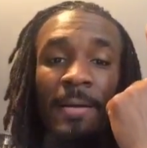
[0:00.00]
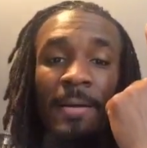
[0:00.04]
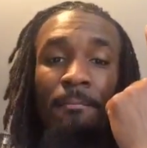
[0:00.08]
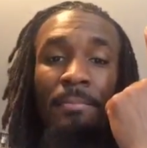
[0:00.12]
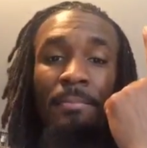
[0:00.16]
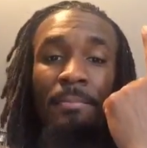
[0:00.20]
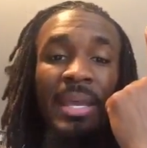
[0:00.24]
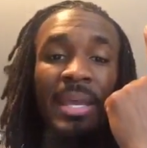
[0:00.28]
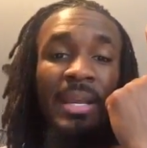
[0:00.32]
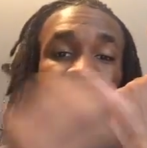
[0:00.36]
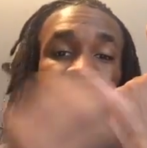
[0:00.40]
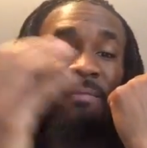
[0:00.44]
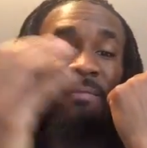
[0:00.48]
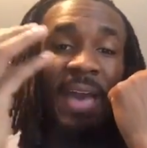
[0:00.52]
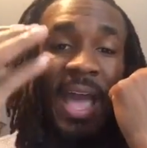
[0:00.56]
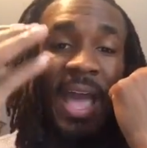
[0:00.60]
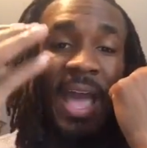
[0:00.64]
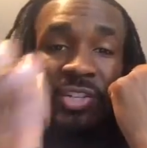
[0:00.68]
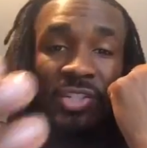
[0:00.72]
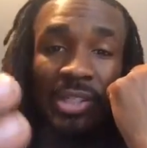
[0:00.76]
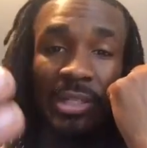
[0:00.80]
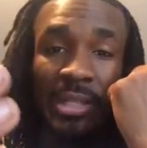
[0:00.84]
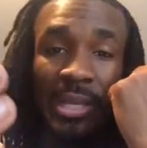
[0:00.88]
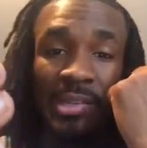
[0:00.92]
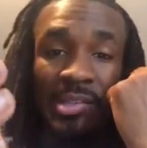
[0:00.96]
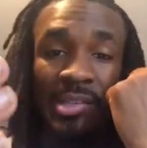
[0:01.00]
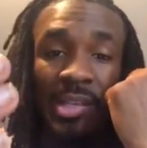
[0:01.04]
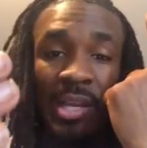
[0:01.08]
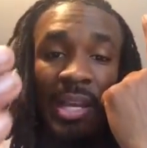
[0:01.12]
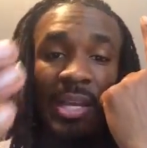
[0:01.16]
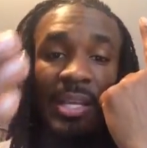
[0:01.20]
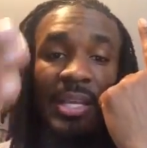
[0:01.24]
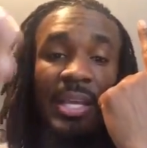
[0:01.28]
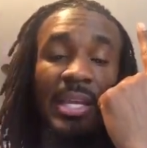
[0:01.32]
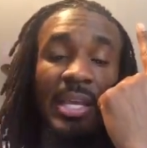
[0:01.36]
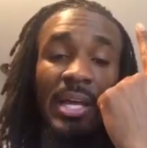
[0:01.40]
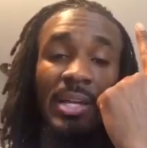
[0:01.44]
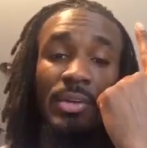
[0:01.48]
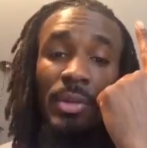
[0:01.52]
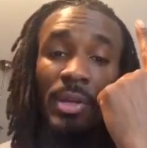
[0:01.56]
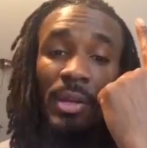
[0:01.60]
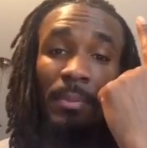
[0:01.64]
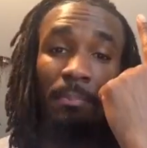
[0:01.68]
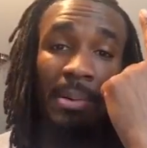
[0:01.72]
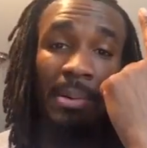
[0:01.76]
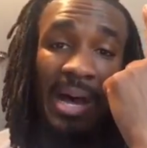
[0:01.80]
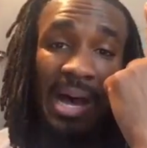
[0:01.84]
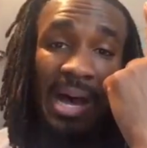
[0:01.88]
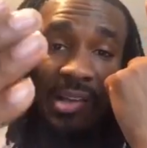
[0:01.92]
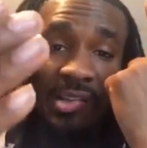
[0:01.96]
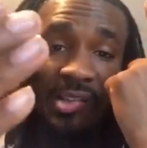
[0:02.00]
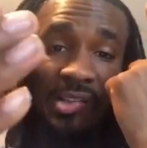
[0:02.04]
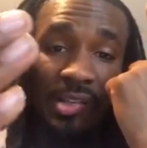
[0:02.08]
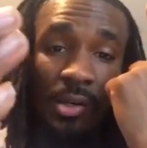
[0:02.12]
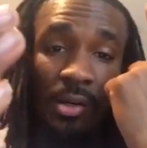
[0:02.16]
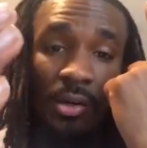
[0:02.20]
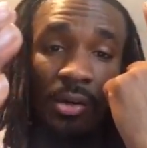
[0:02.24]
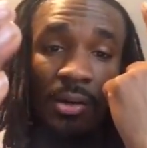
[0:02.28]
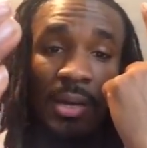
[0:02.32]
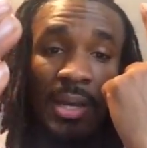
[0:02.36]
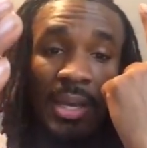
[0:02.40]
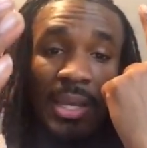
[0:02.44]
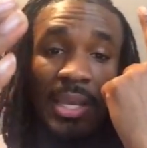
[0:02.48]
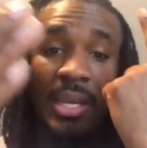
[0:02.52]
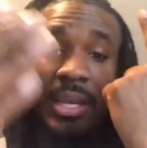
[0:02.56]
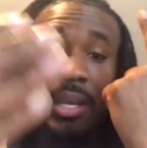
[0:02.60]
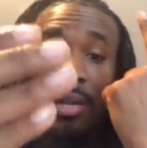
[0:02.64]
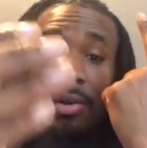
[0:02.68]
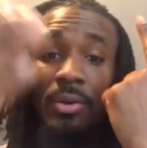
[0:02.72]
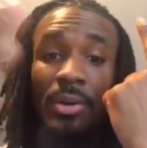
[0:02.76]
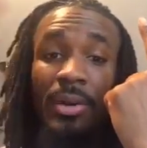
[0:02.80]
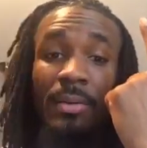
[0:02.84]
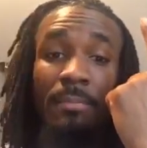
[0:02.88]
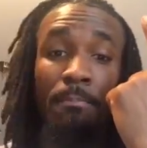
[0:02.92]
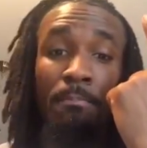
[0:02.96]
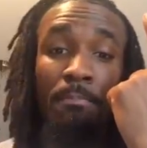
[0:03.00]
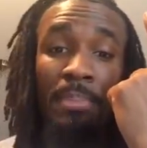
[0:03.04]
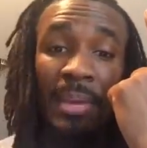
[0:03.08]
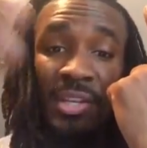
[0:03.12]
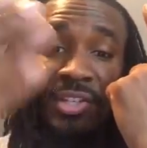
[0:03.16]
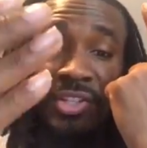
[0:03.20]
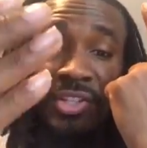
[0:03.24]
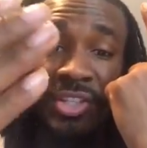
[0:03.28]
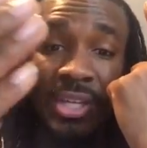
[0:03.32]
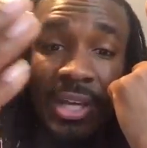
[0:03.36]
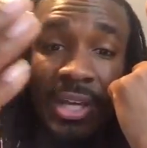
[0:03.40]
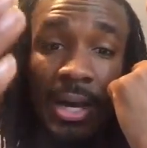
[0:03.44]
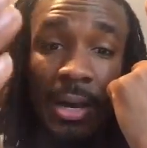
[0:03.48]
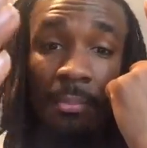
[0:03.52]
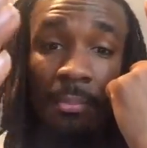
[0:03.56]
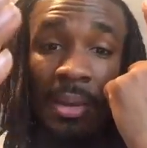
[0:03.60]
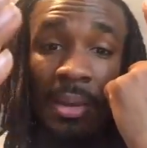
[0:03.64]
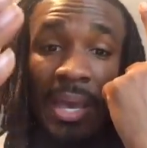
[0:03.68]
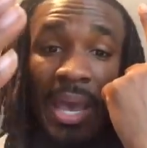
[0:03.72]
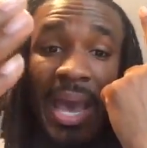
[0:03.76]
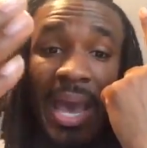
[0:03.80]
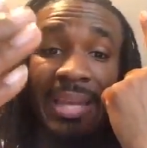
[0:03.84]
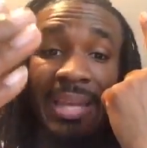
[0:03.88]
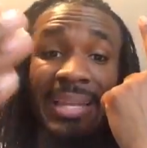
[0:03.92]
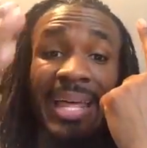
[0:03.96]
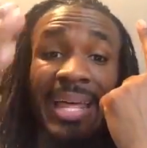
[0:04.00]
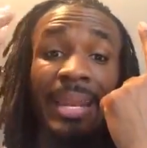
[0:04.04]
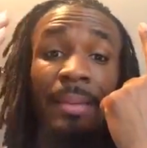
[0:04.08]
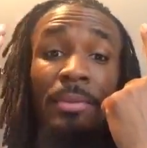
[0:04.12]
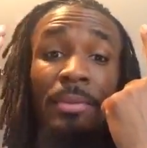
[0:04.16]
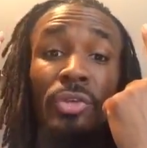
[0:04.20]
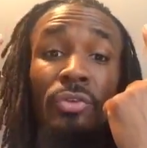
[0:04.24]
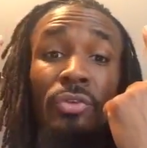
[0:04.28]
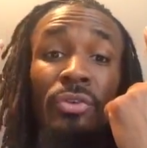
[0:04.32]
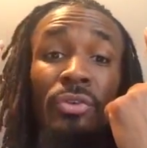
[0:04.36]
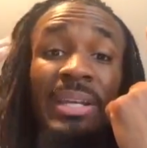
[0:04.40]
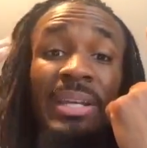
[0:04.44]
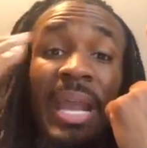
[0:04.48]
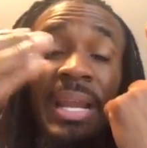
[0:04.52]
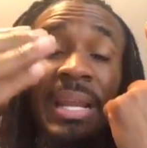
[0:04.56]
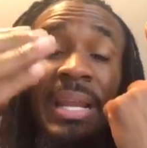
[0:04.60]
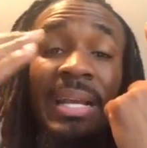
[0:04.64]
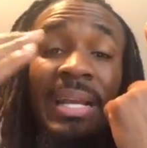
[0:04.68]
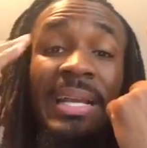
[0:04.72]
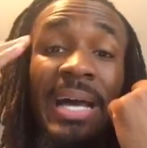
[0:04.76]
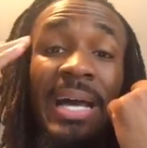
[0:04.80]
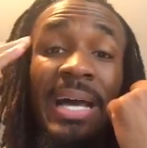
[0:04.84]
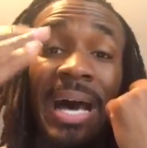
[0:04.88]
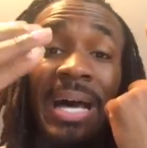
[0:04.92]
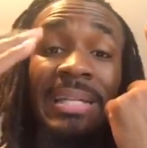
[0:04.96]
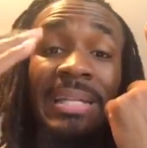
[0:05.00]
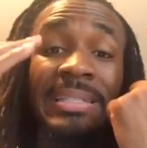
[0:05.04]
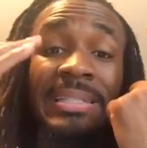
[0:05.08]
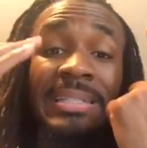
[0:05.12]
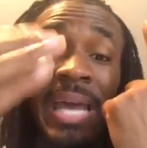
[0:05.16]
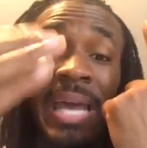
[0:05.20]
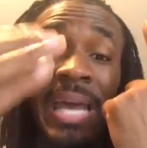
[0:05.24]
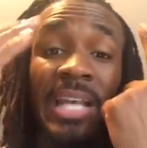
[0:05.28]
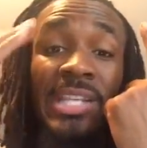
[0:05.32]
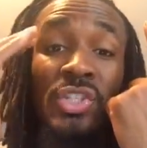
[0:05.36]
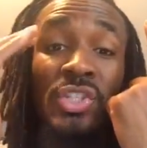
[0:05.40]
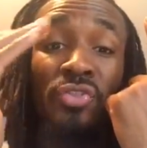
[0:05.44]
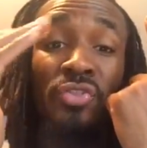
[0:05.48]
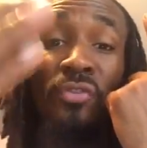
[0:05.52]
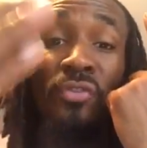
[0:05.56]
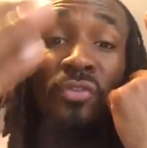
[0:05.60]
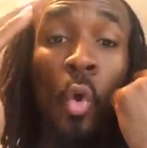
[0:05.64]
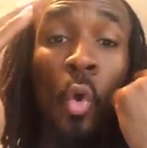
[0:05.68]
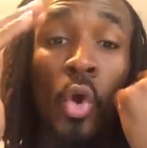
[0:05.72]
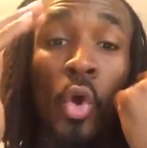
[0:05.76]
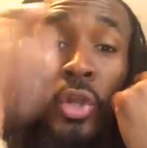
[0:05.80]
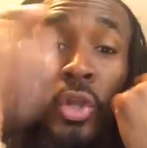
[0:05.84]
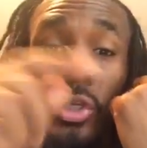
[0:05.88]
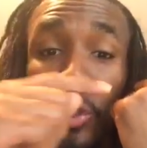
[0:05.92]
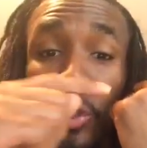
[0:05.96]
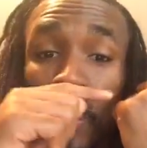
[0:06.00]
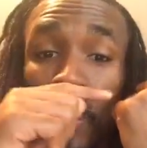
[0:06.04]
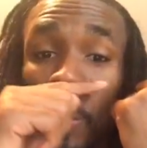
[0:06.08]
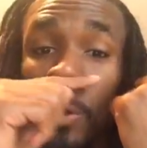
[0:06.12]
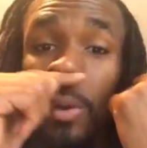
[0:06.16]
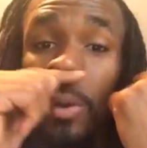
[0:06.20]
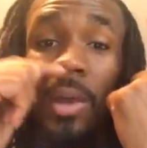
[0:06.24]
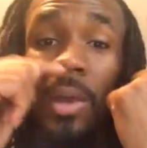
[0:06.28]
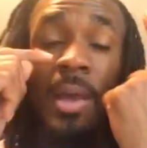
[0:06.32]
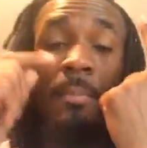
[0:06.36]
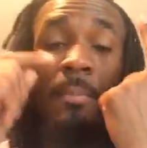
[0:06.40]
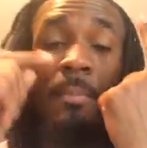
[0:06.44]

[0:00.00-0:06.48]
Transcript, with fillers: Be an evangelist. Get under an apostle. Get under a bishop. And let them create a context for you.